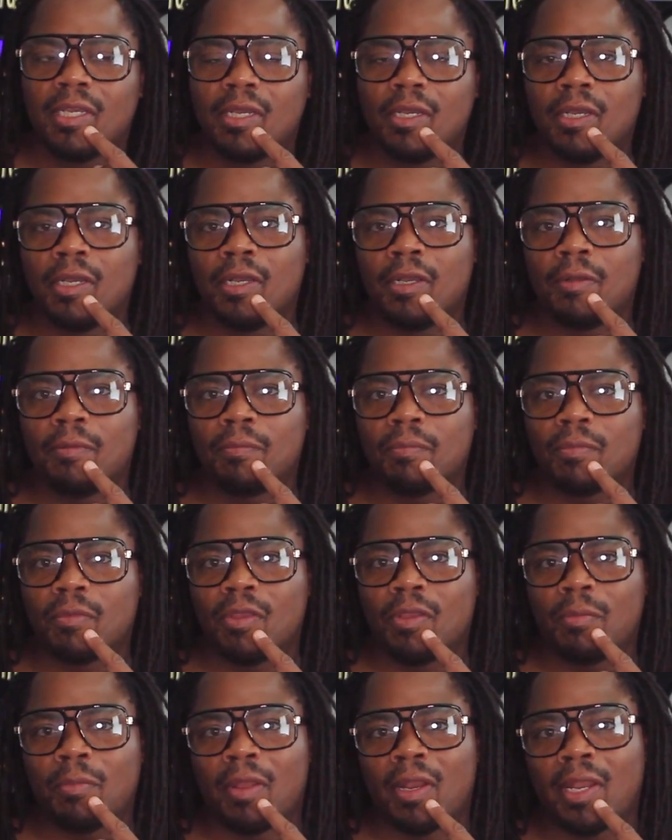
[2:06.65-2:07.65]
um,
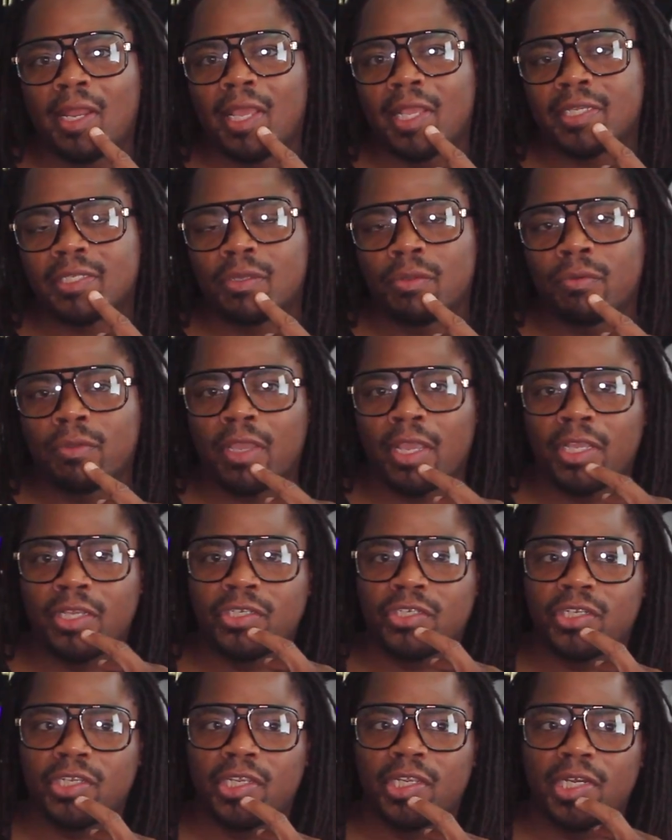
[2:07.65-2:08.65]
in my last
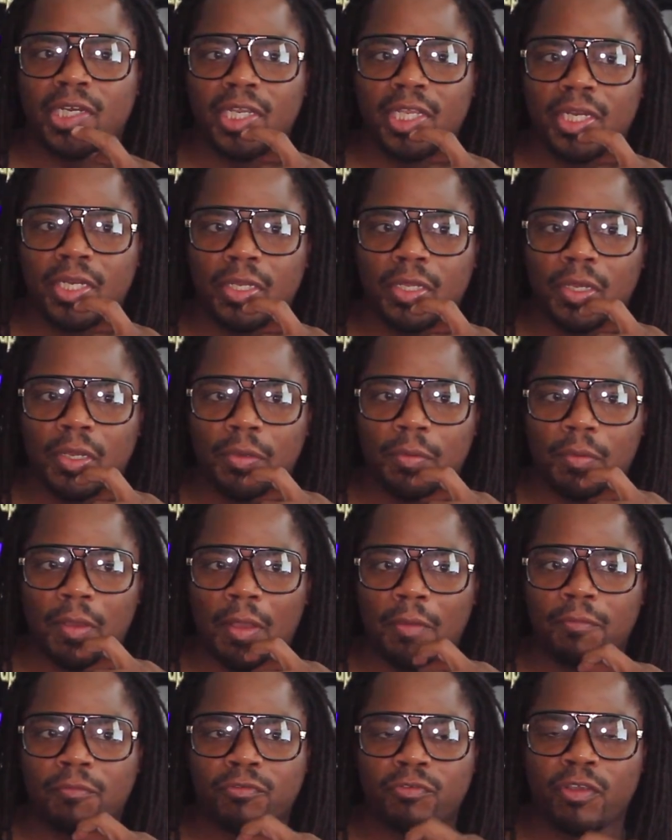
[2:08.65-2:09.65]
location, and um,
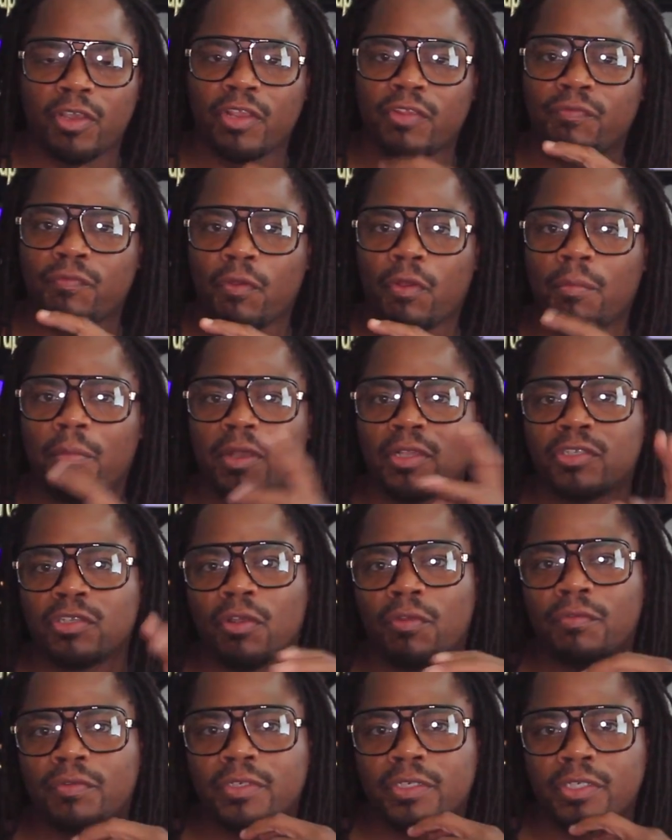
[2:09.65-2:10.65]
I've transferred my
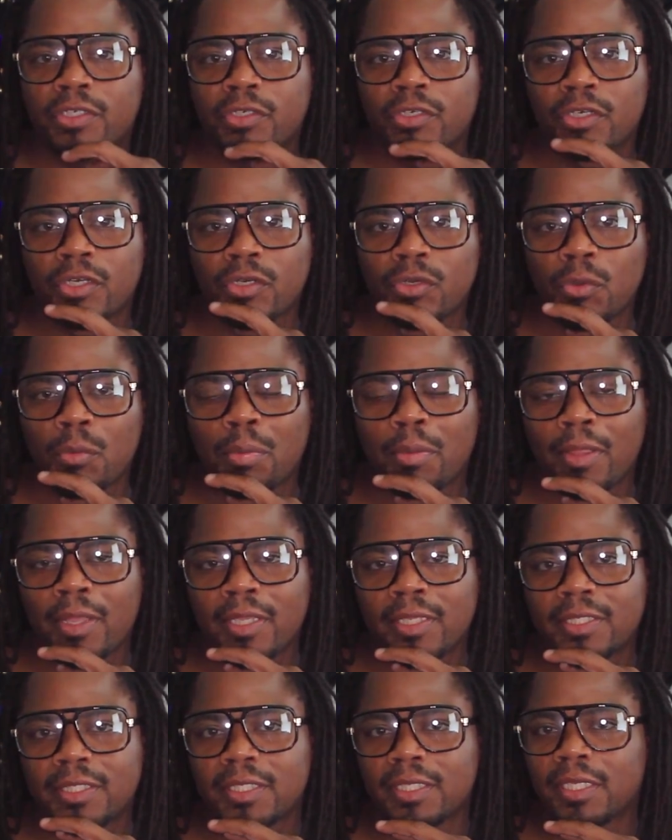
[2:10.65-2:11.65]
services to the new
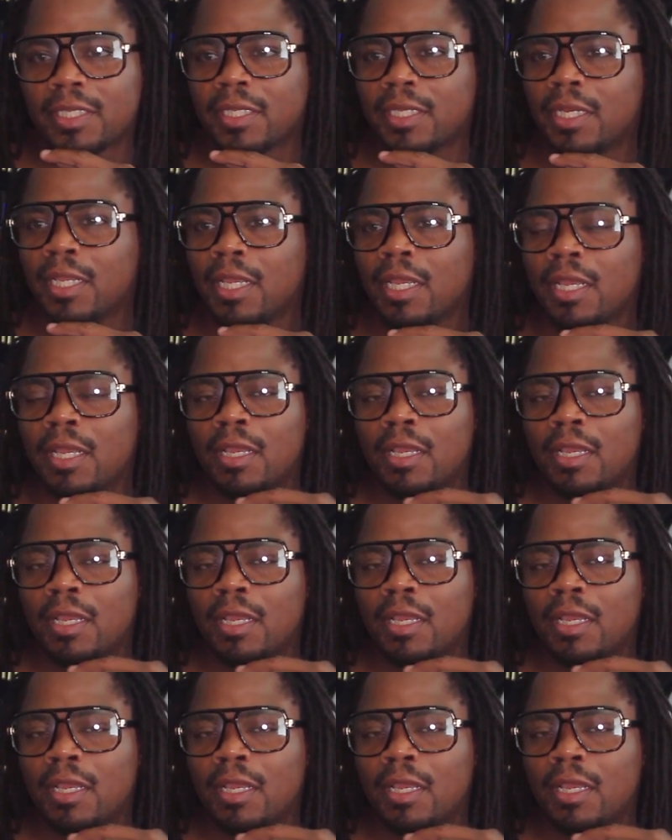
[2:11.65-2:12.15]
place, and